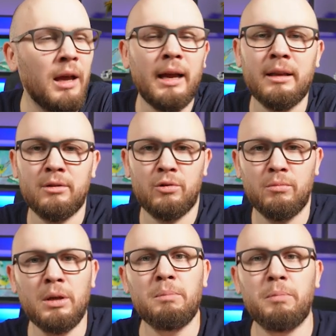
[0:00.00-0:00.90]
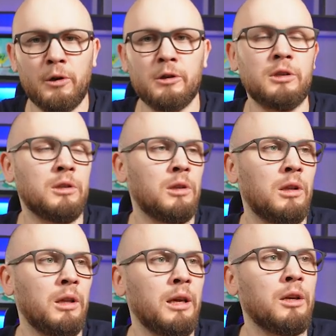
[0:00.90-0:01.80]
And to me
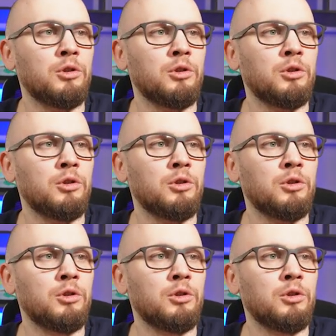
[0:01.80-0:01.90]
personally,